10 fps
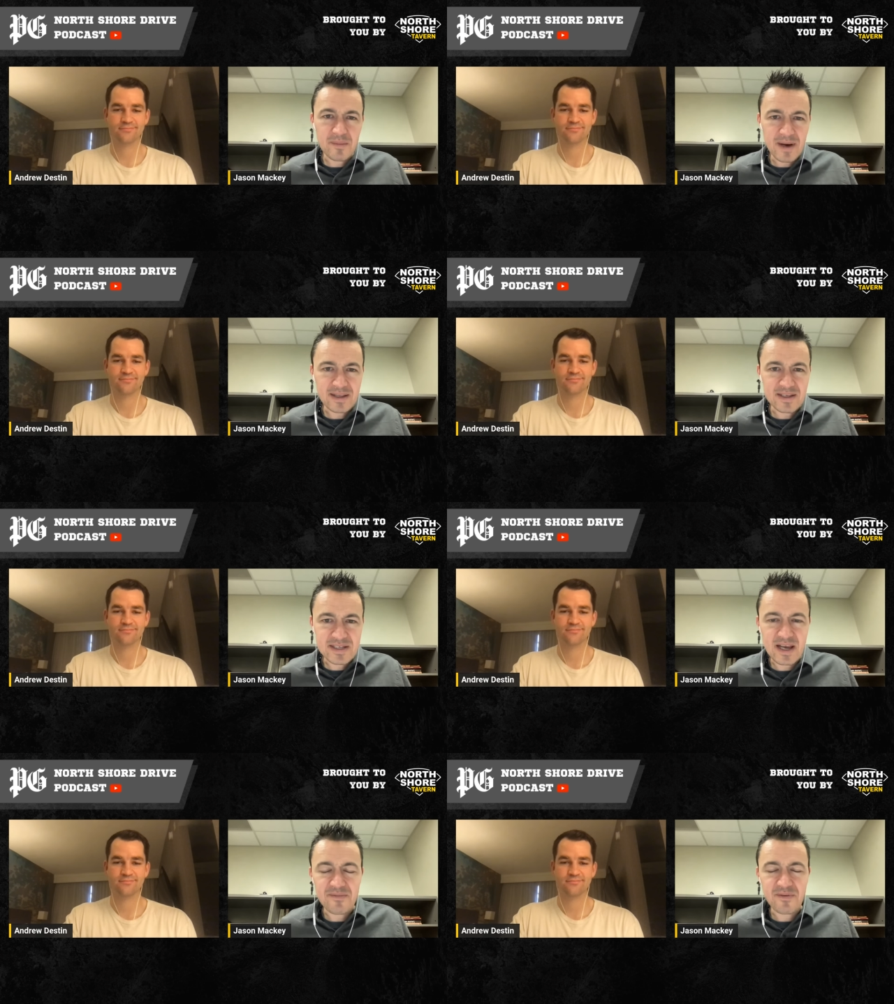Speaker 1: about the
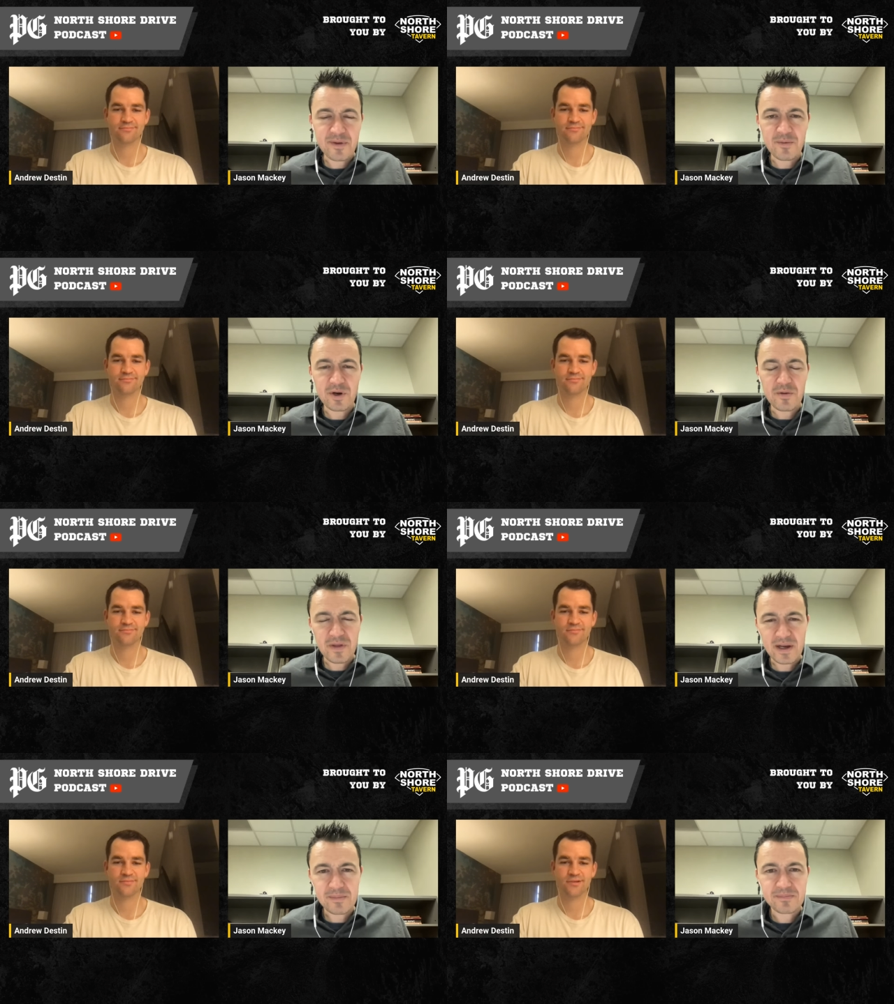same for me. What do you
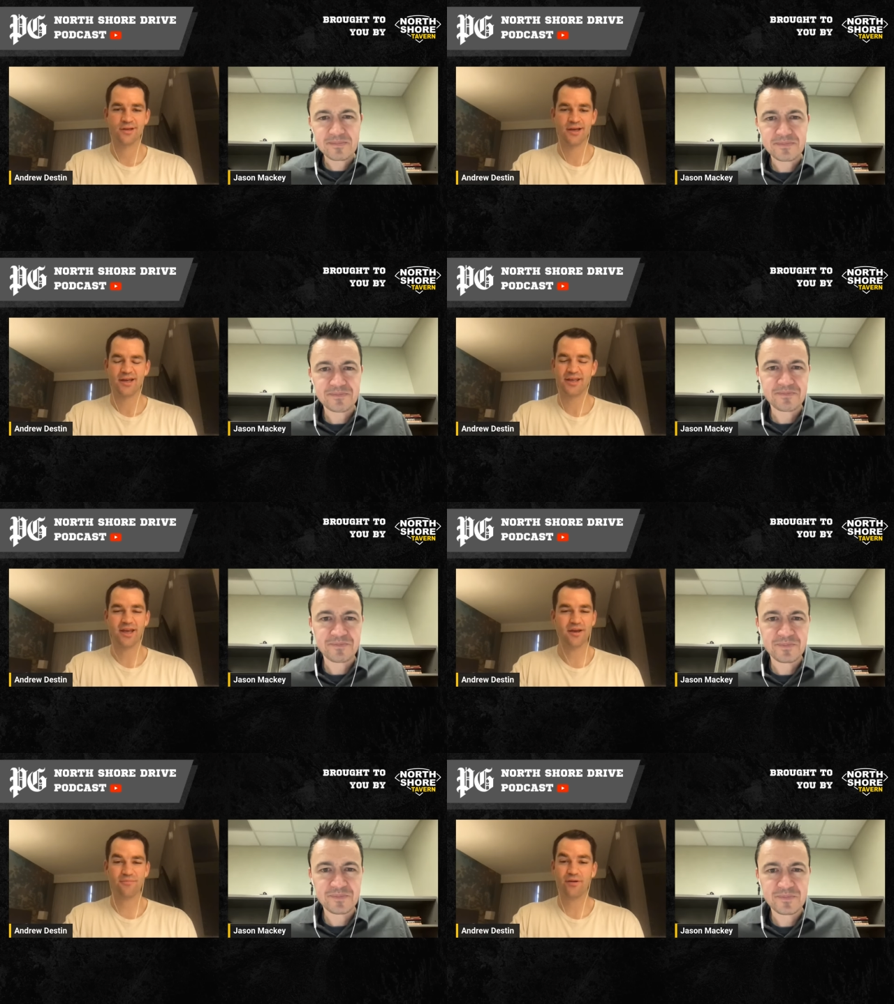think?
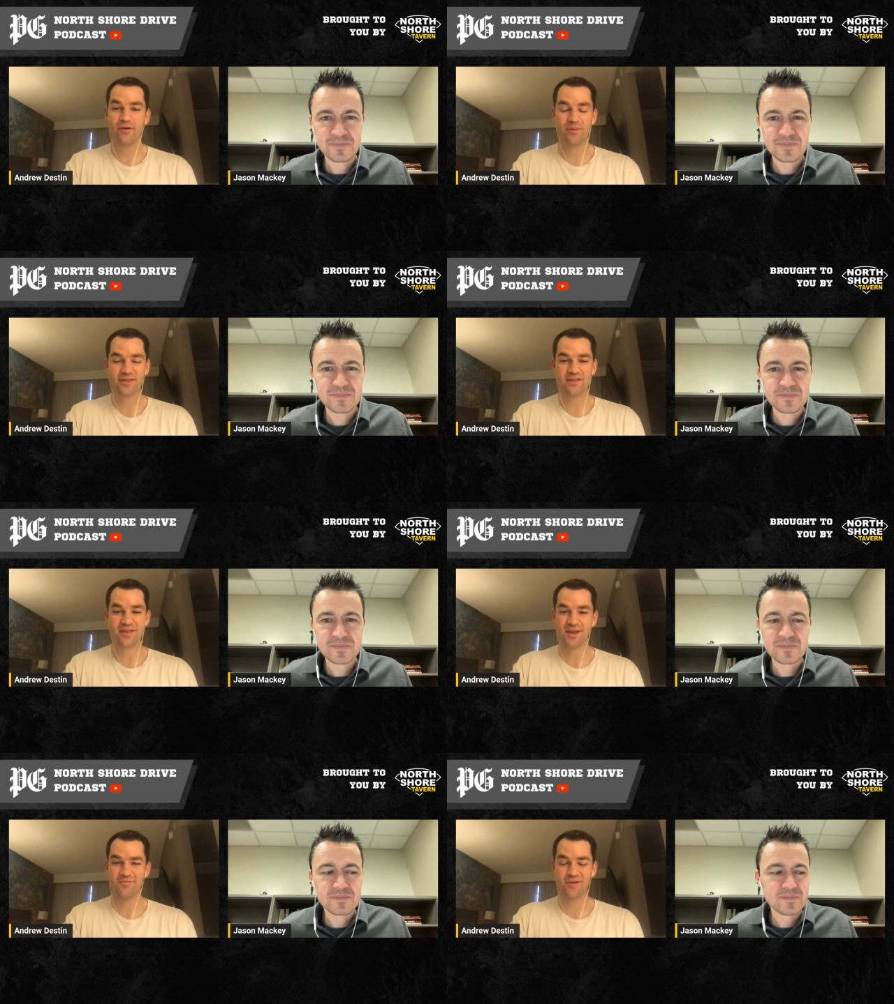
Speaker 2: Yeah, probably about the
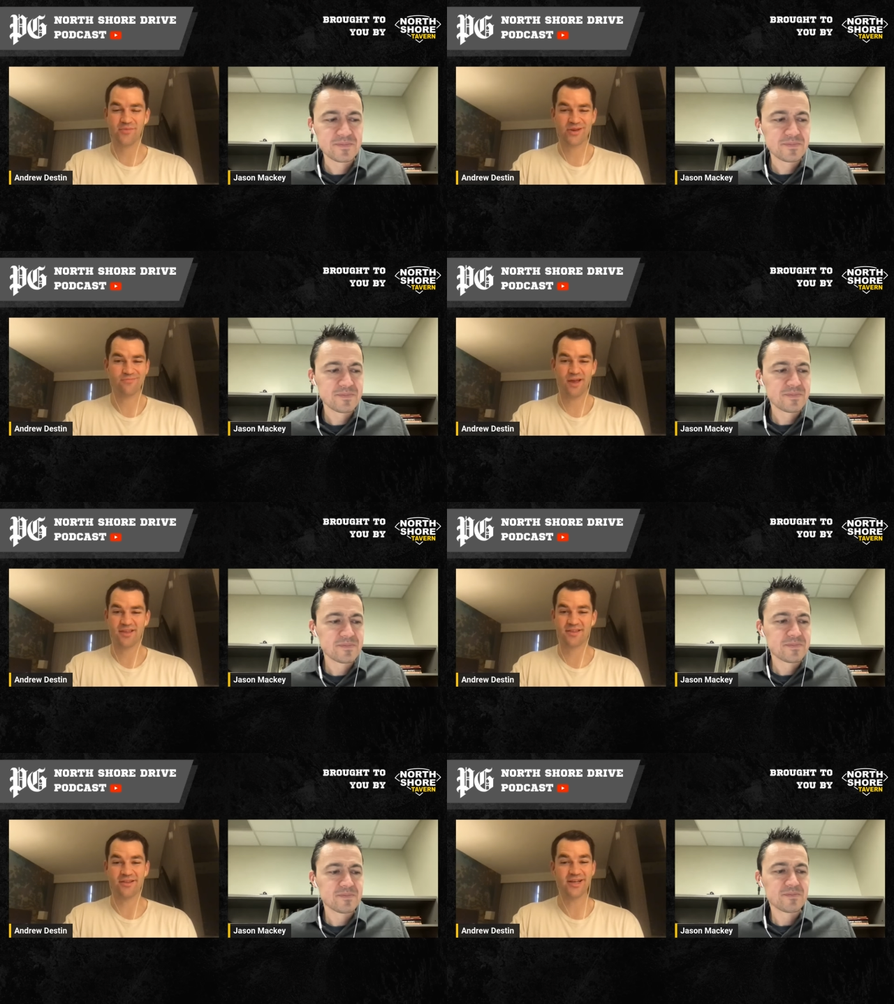same. Maybe a
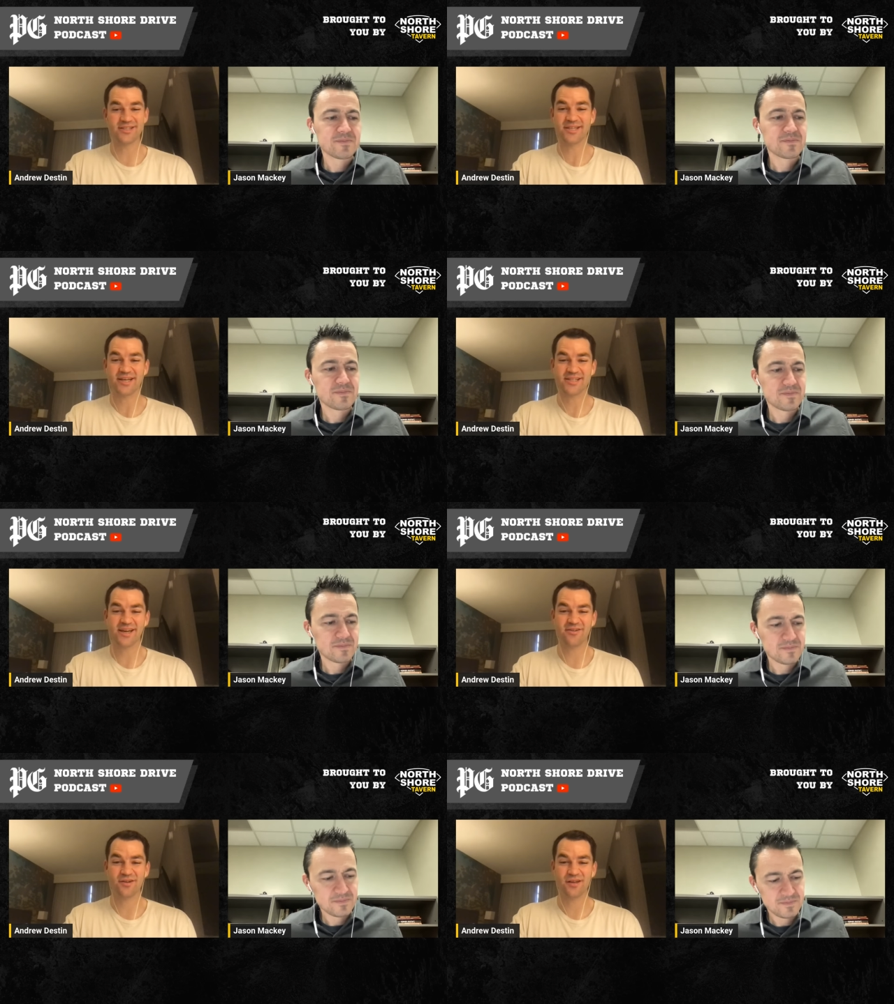slight tick
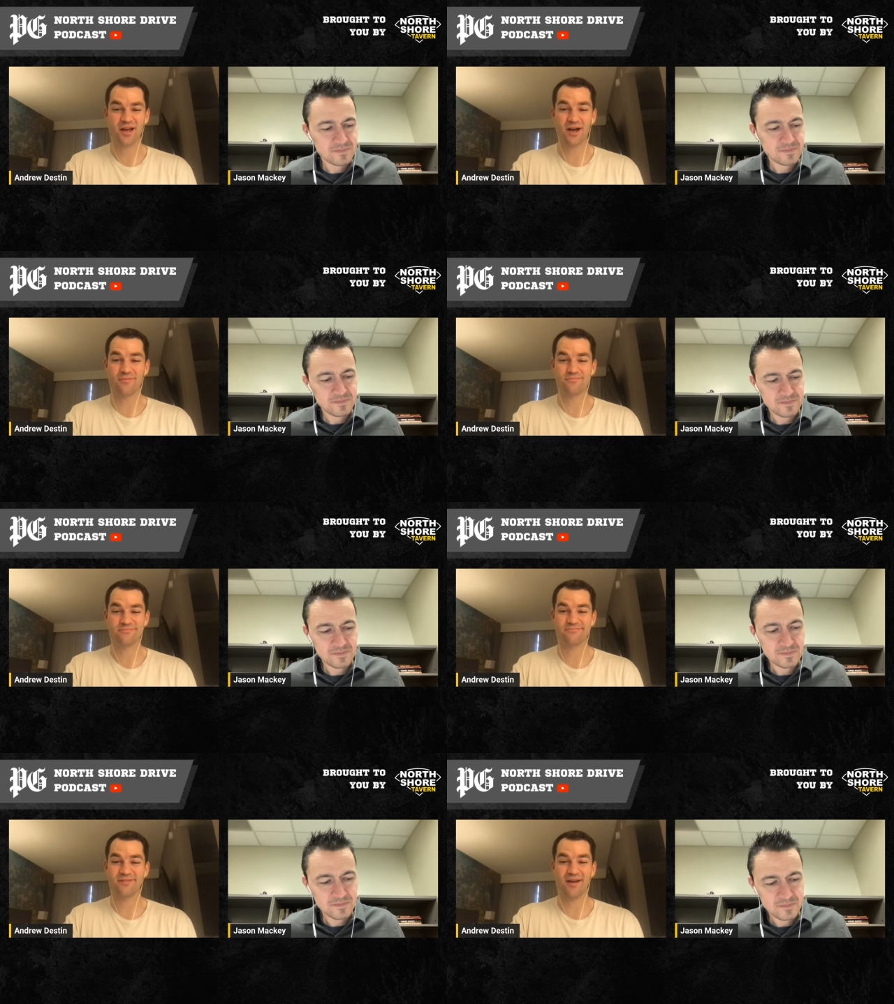down.
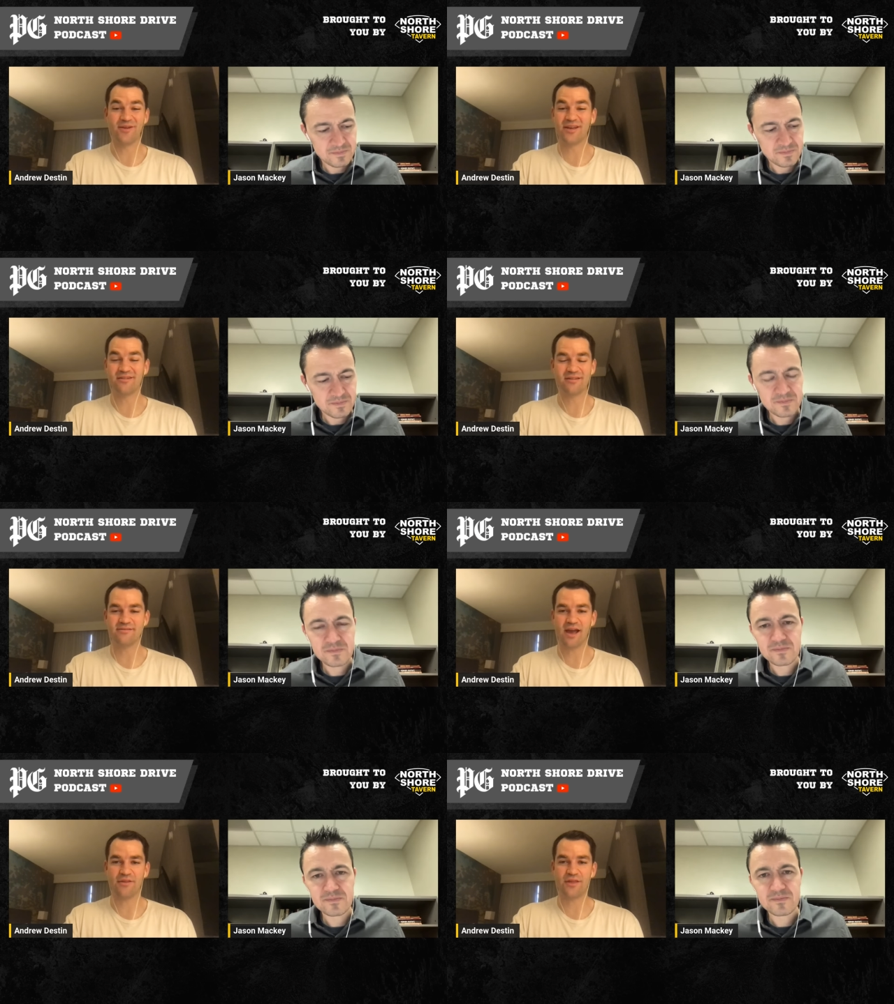I mean,
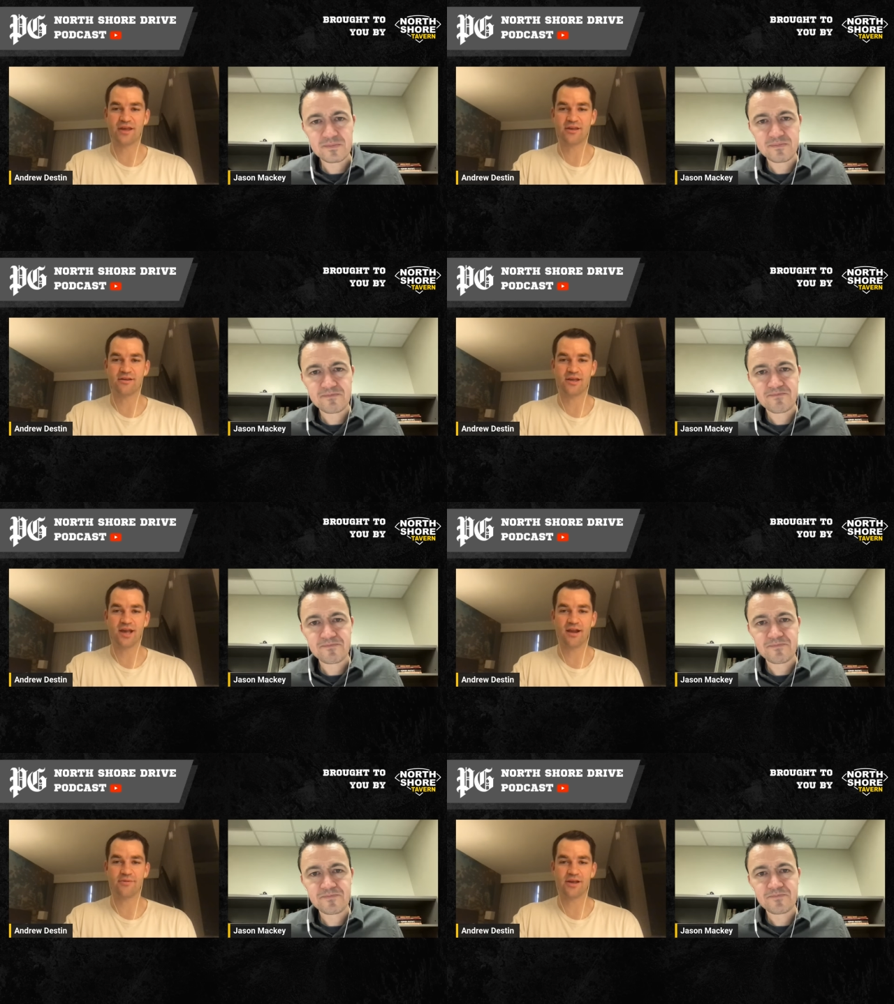I think you
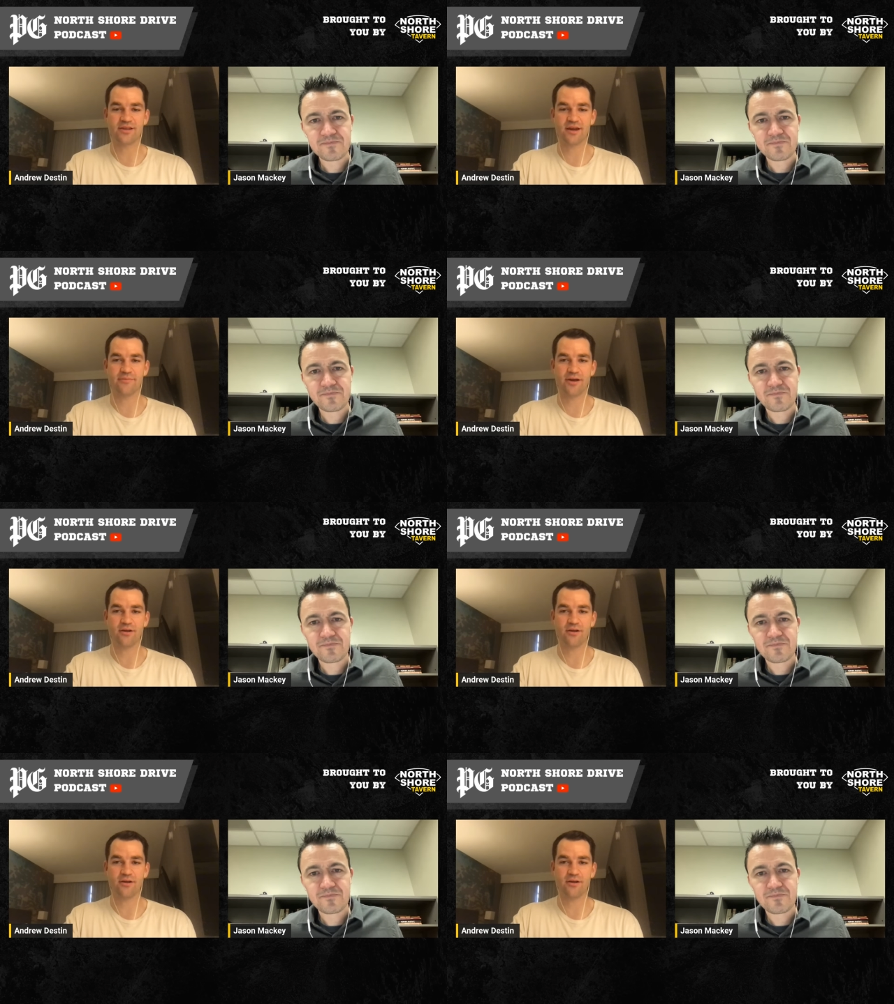got to be excited about